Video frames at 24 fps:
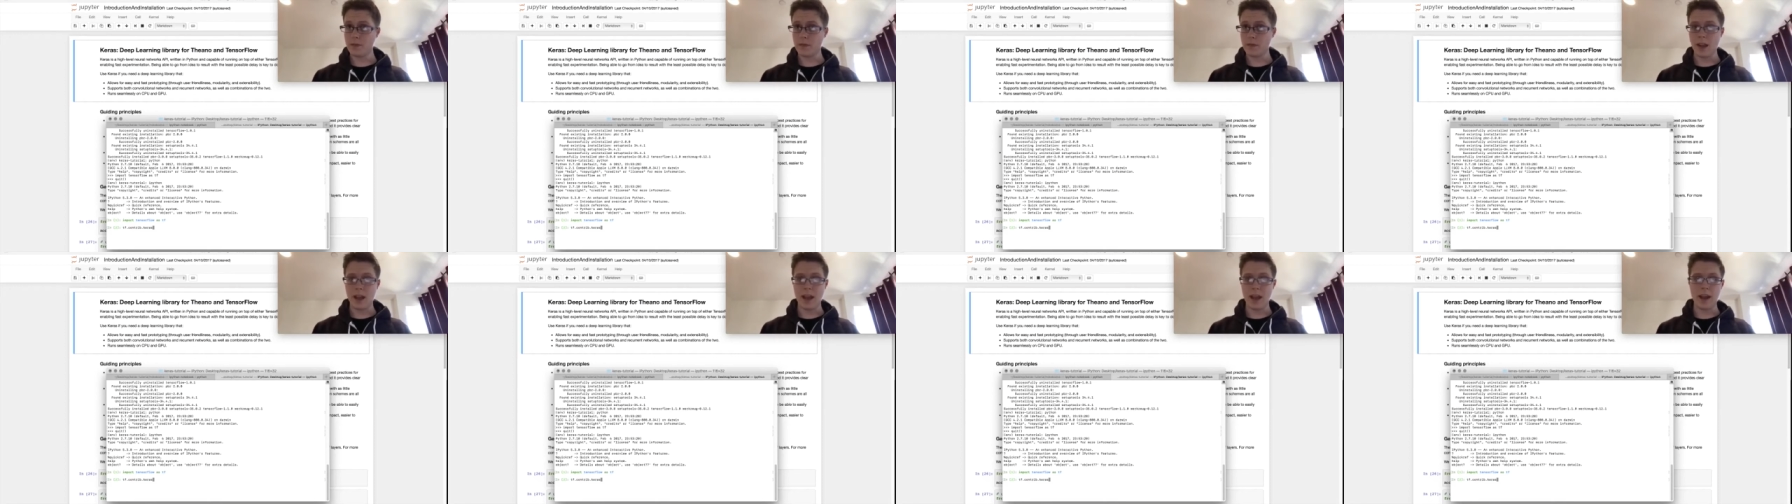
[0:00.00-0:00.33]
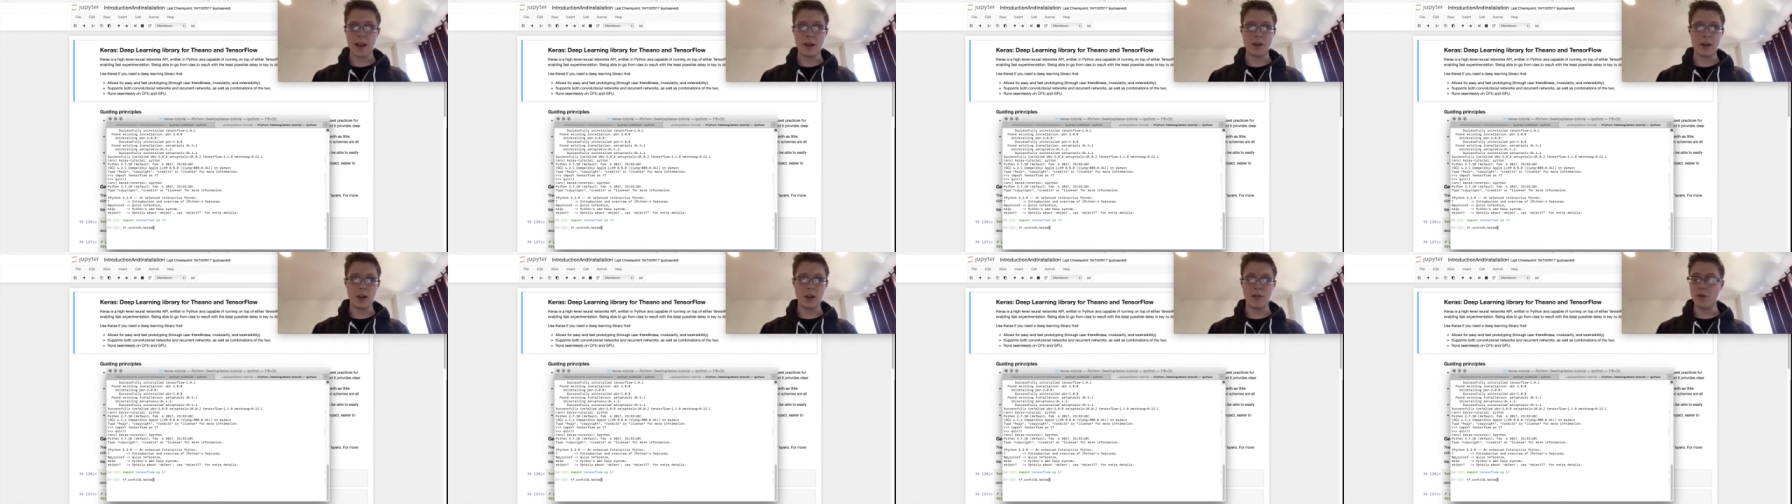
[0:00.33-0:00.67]

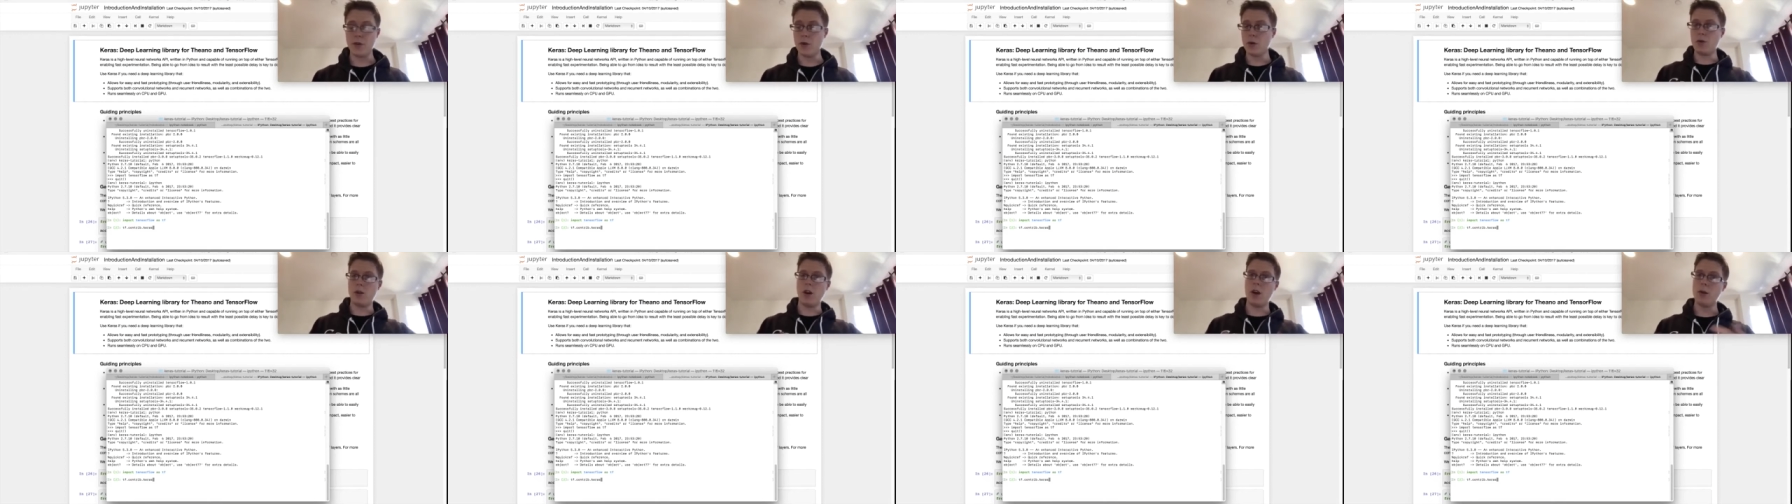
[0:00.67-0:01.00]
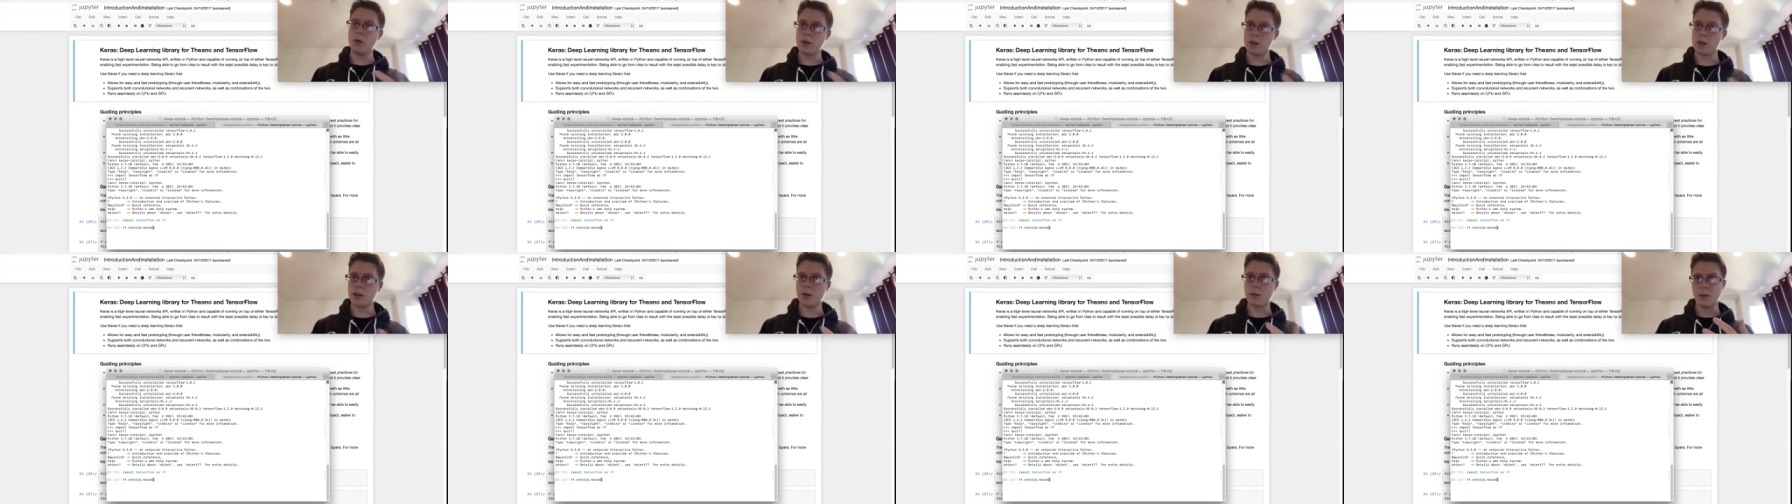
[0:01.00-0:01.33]
And if you know
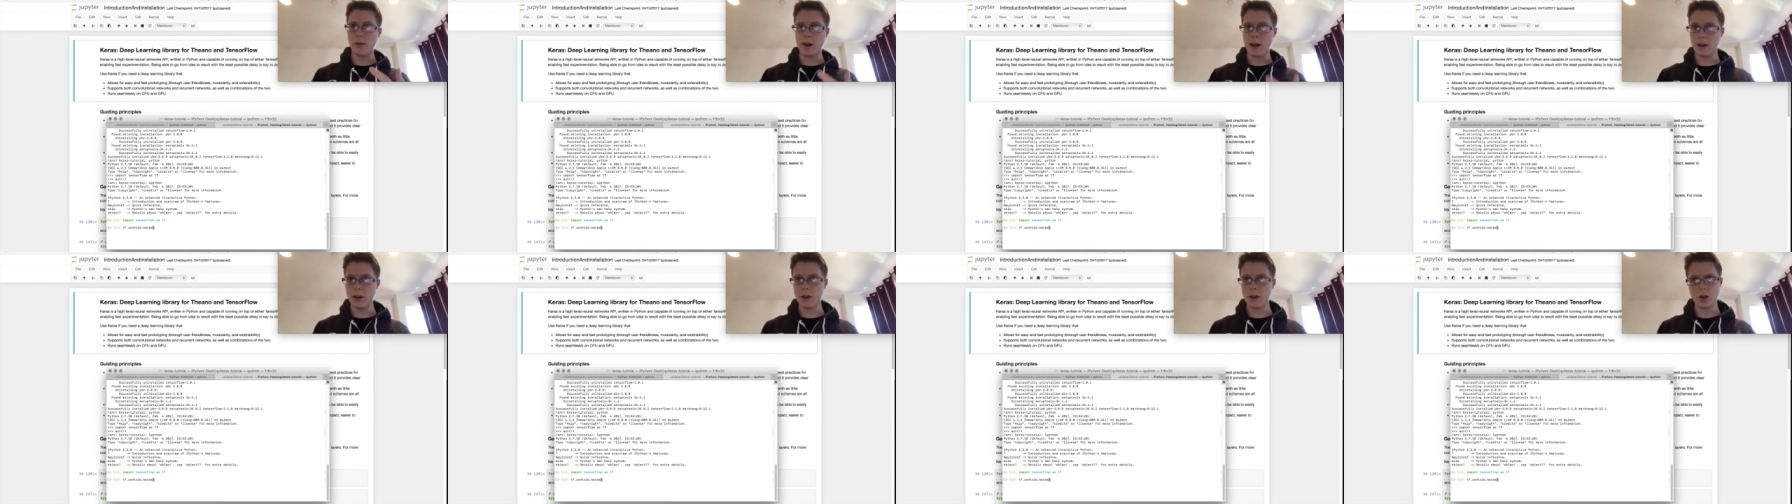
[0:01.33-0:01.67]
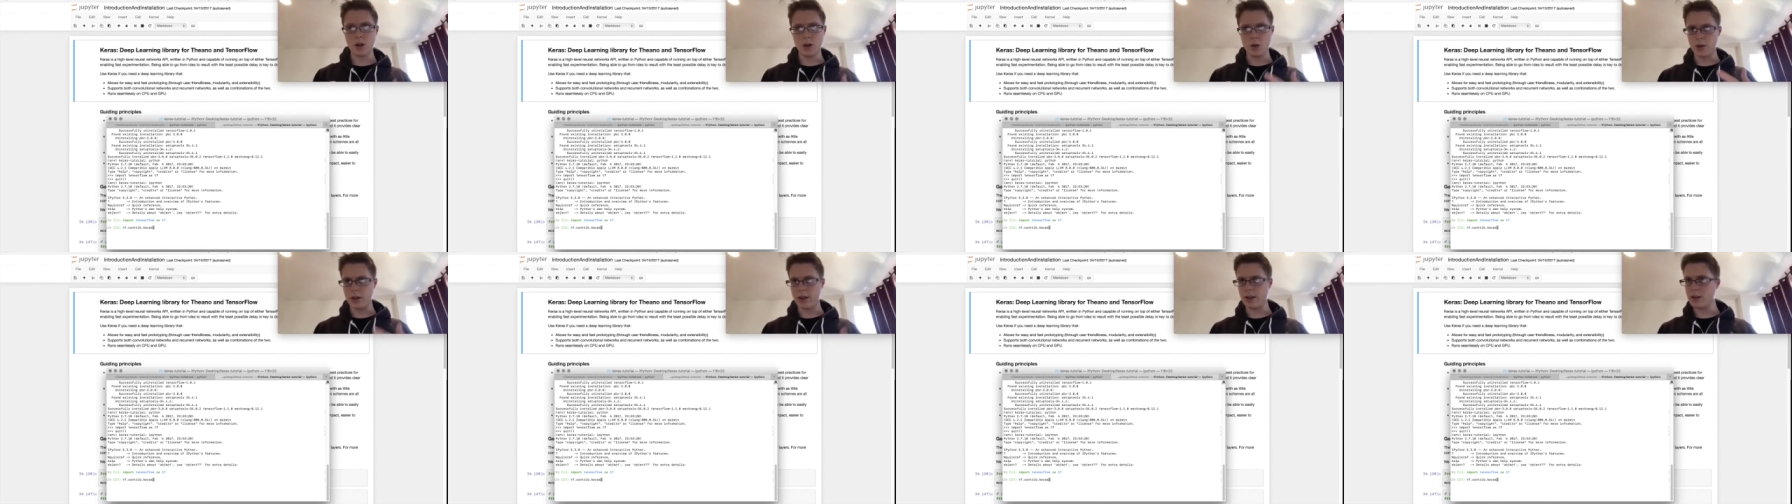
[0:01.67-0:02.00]
some about it and
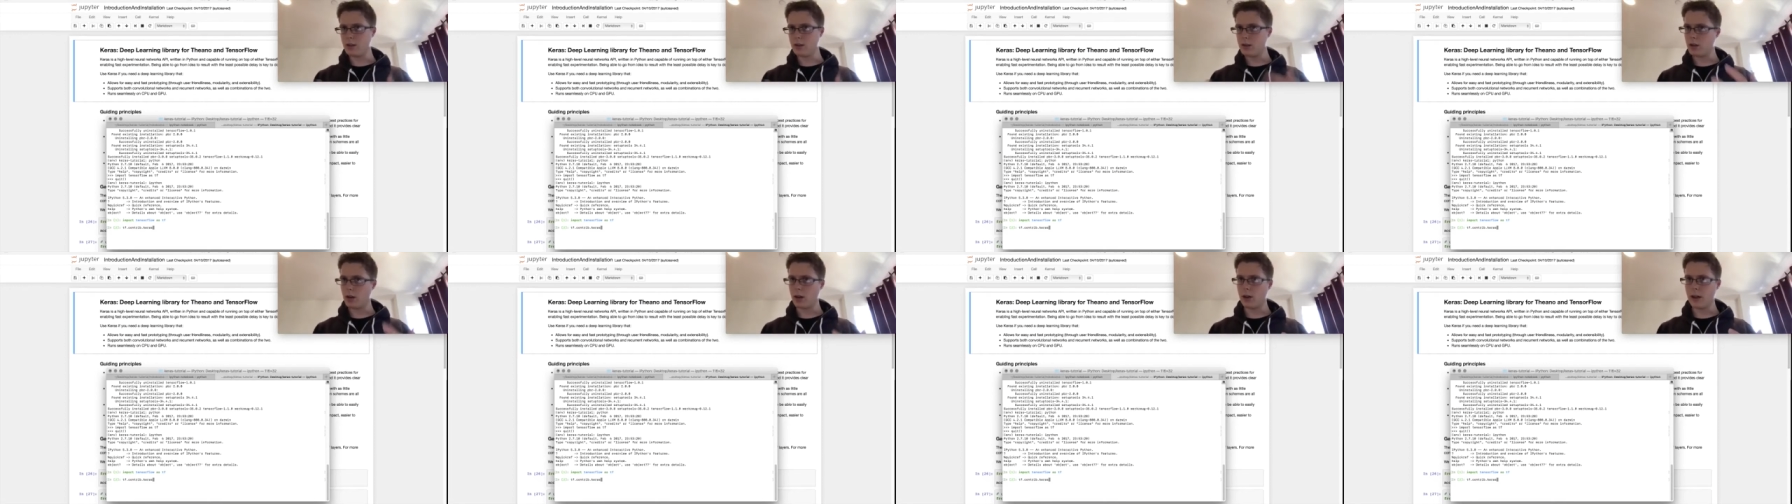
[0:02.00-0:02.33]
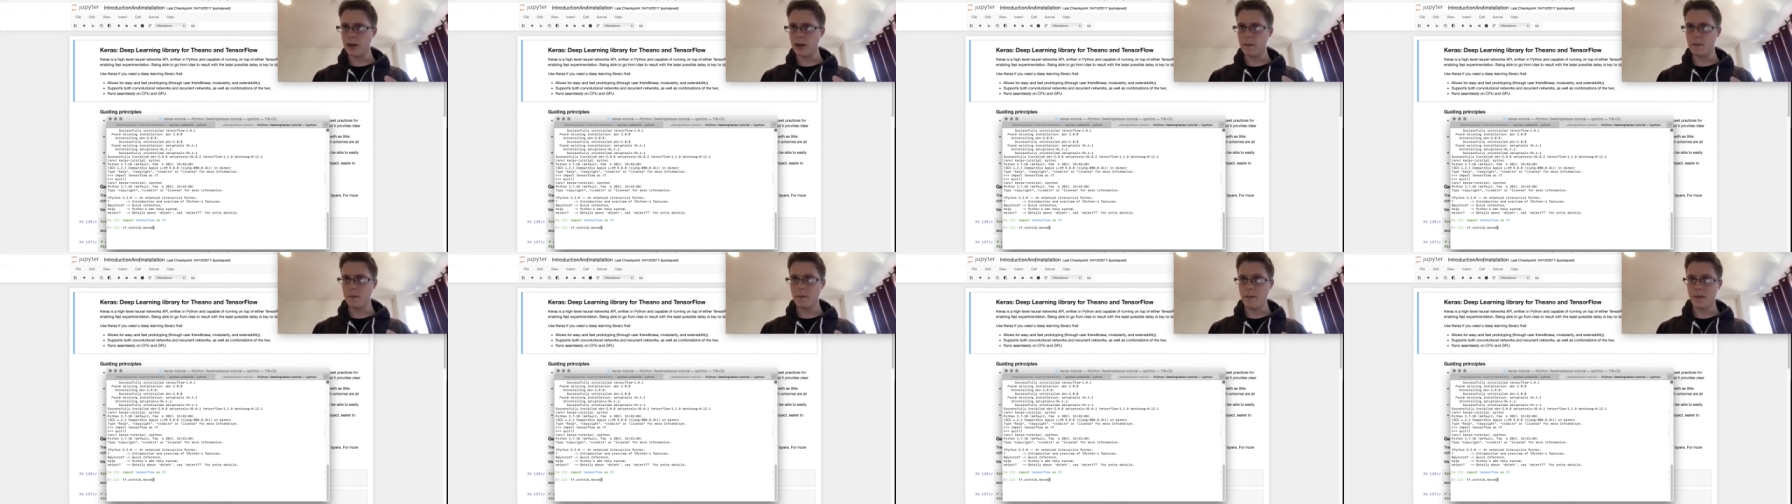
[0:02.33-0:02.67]
you want to get started,